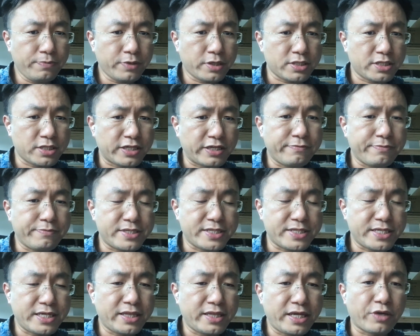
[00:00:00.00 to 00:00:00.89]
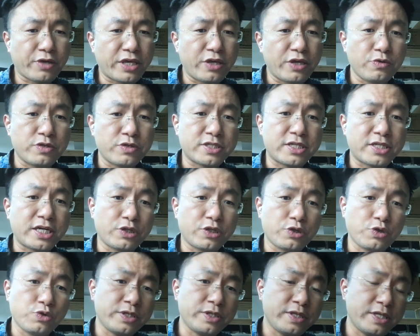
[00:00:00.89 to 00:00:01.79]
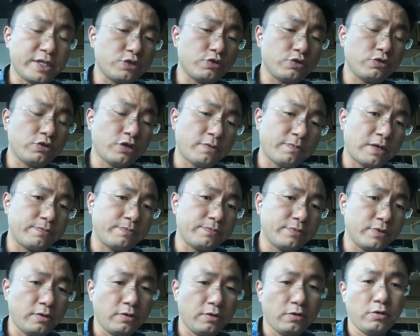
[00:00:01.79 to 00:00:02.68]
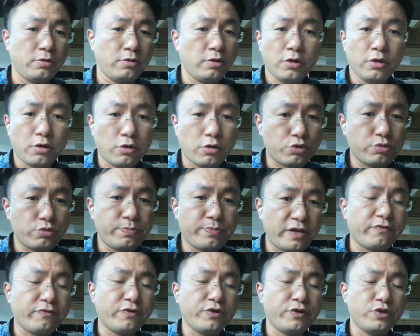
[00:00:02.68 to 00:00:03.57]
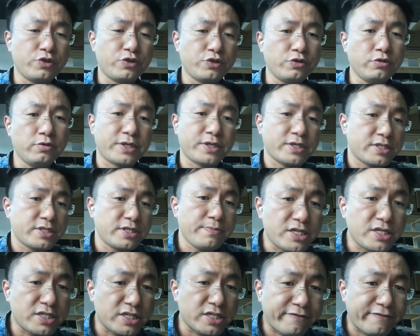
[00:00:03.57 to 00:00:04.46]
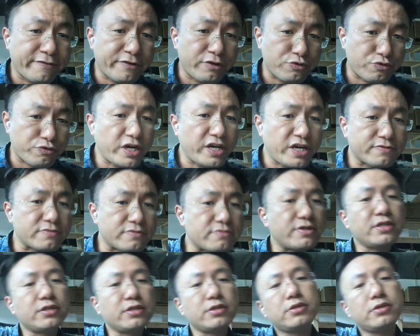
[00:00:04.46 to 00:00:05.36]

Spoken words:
Because the government said that okay, you start using this to top up or to pay for your toll because in Malaysia everyone drives, right?